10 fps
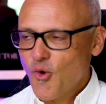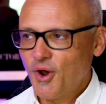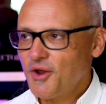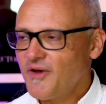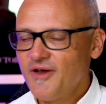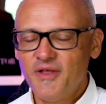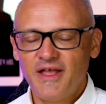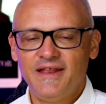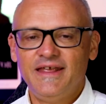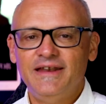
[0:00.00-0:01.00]
What
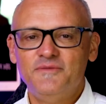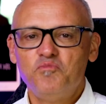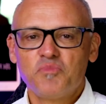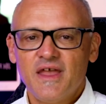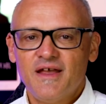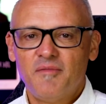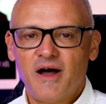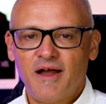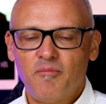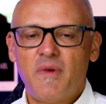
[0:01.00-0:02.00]
about, in
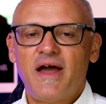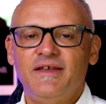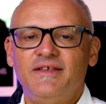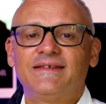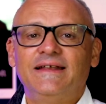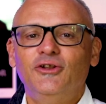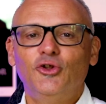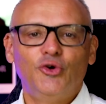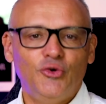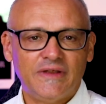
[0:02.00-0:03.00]
my
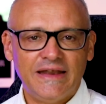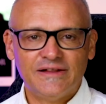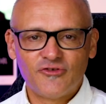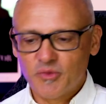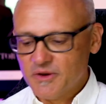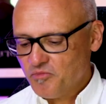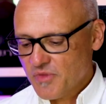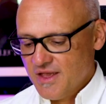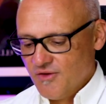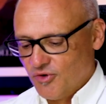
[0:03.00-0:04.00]
son-in-law, who's an Englishman,
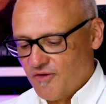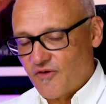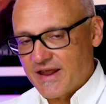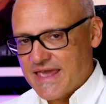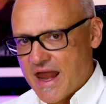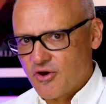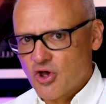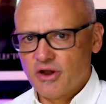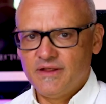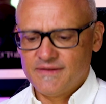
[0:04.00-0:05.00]
whenever I carry
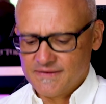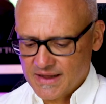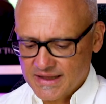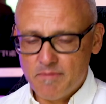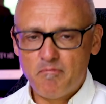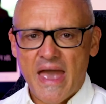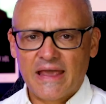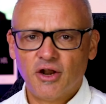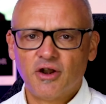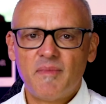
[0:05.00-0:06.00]
on, he says, I keep
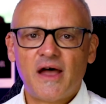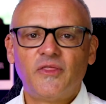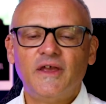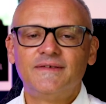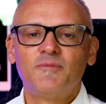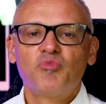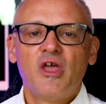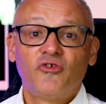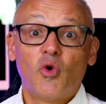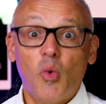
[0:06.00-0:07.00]
banging on about things.
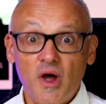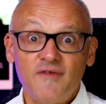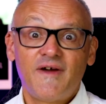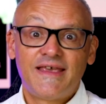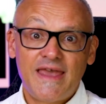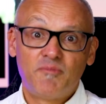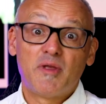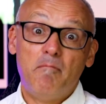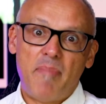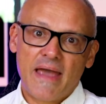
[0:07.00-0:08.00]
So what have I
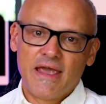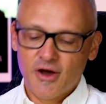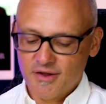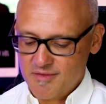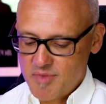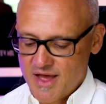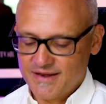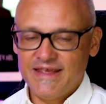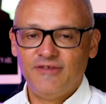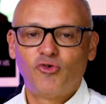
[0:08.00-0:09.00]
kept banging on
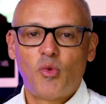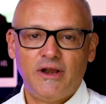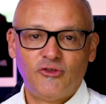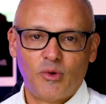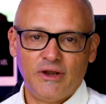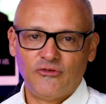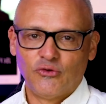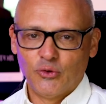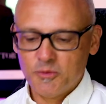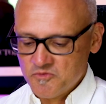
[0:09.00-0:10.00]
about in
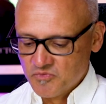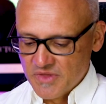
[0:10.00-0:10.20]
2022